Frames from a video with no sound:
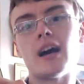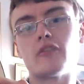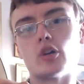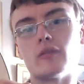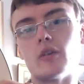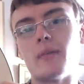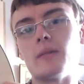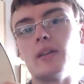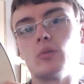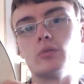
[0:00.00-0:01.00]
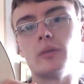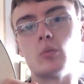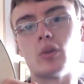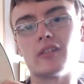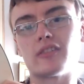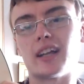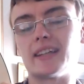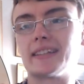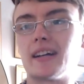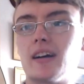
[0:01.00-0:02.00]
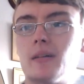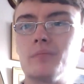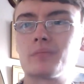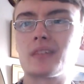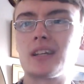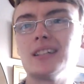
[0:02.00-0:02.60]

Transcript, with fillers: I thought that maybe it would be worth like, um,